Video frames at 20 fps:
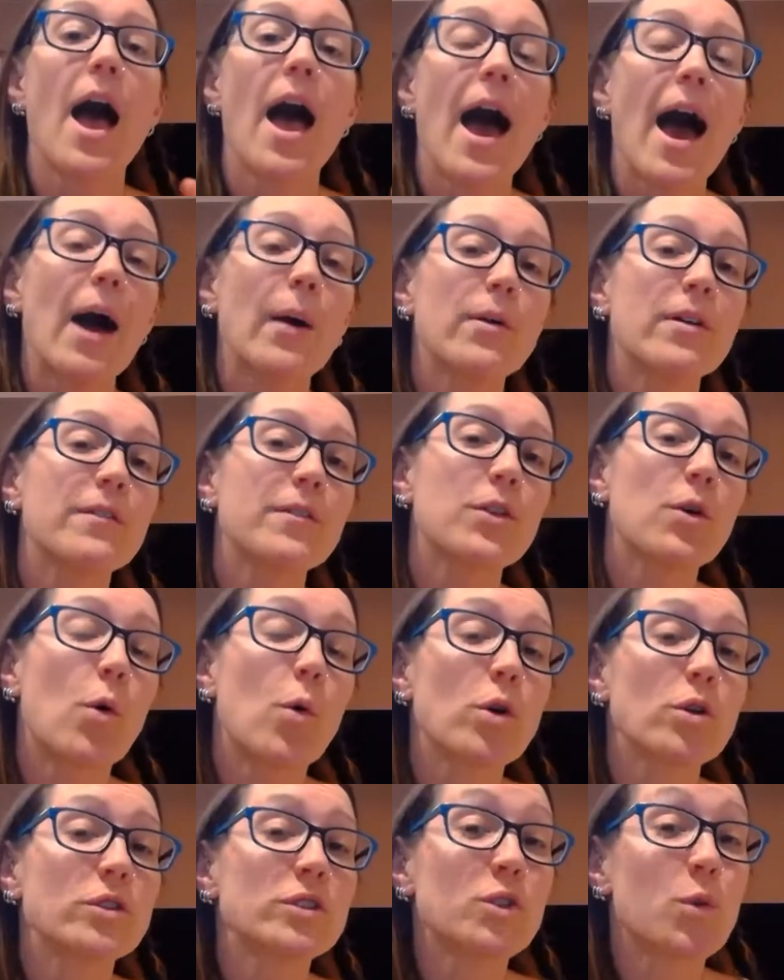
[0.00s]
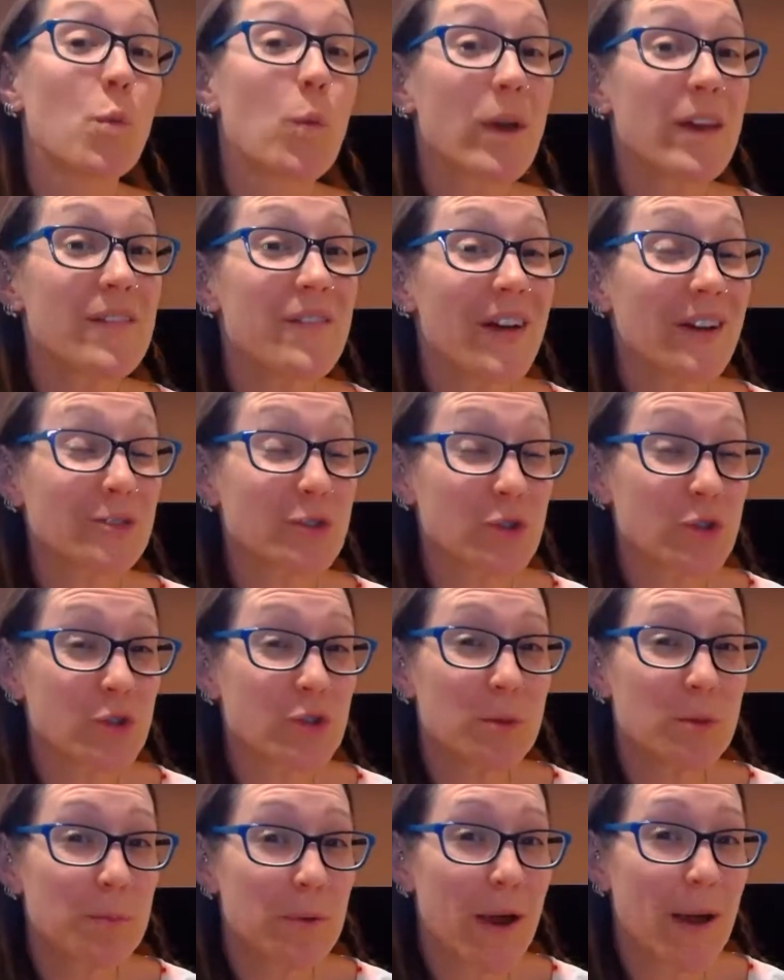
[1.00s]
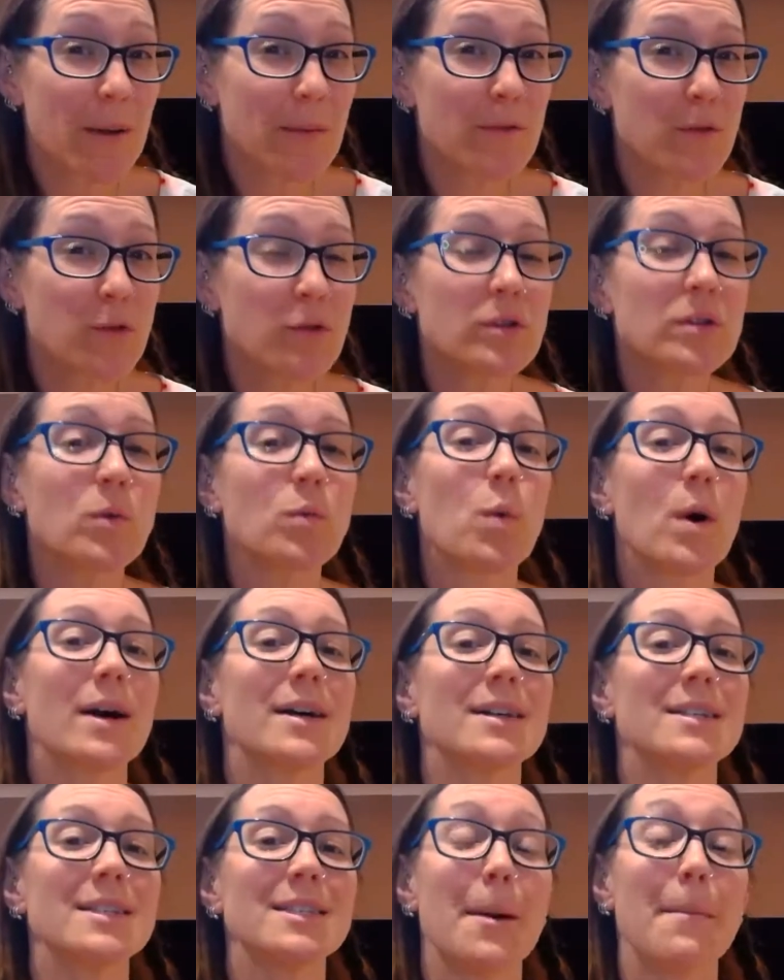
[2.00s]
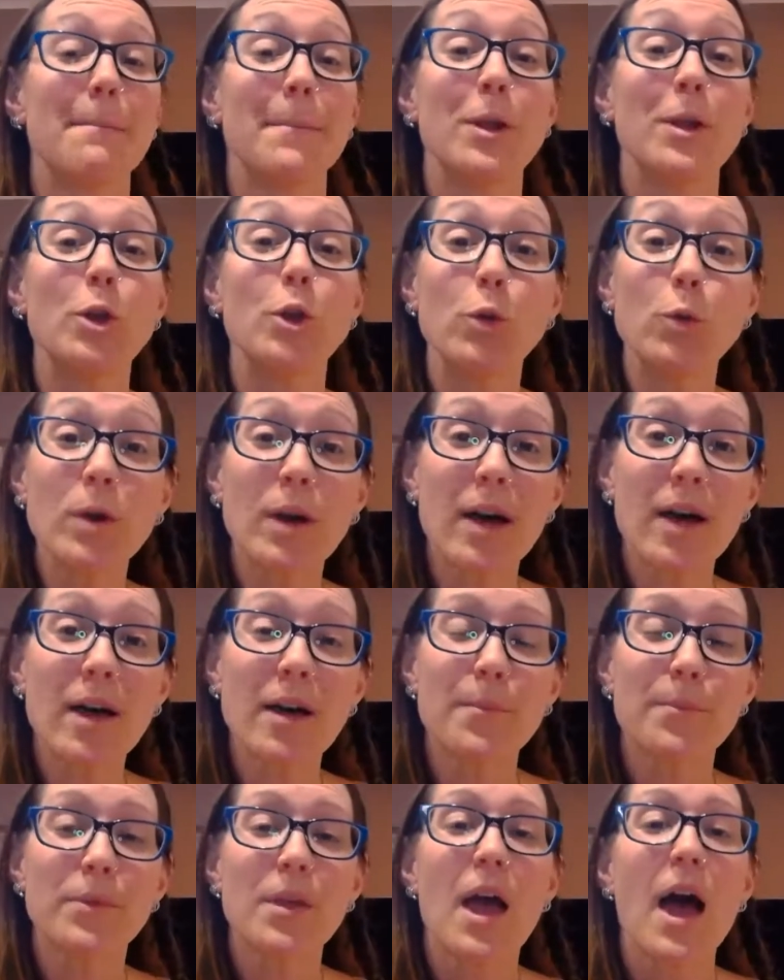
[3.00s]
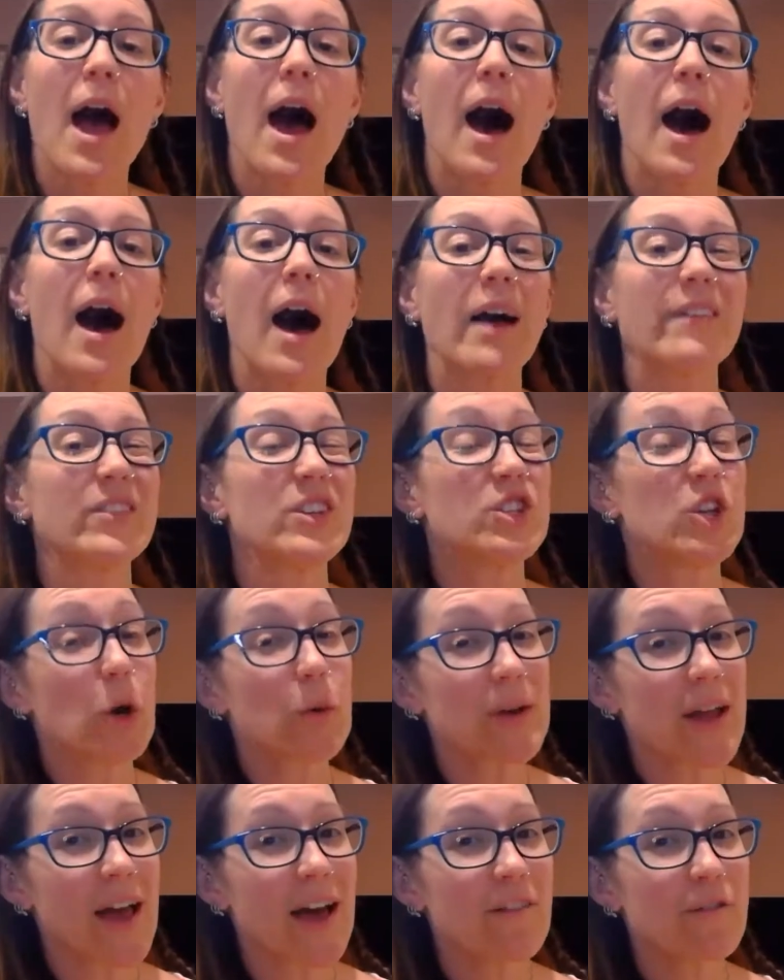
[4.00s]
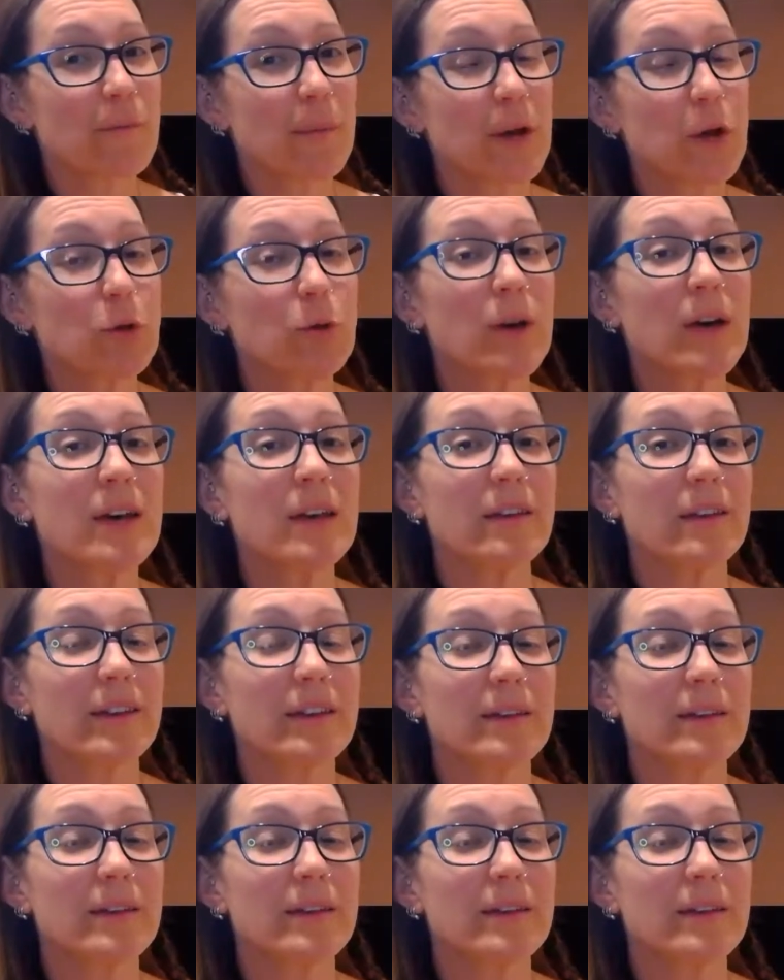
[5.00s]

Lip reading: However, the oils that we found super helpful was Manuka. If you don't have Manuka,